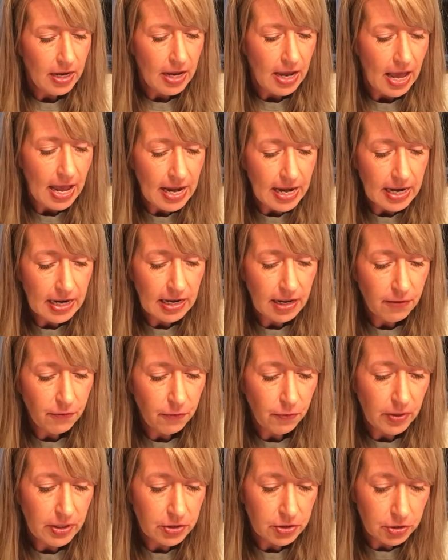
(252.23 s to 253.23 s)
"And if
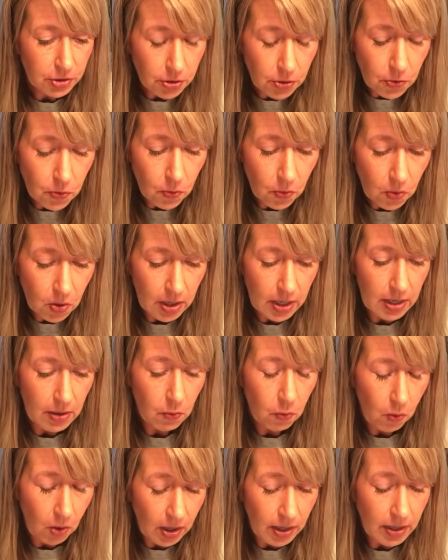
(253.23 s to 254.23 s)
we do want
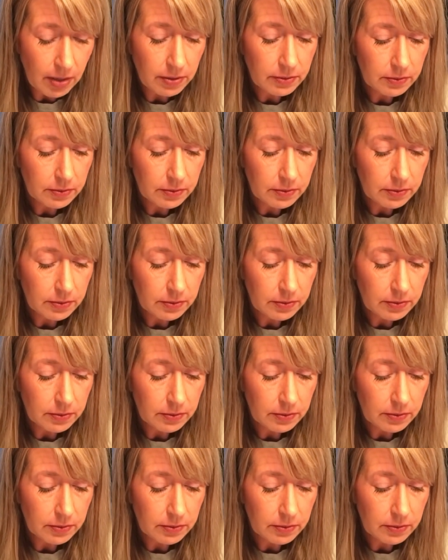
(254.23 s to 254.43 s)
what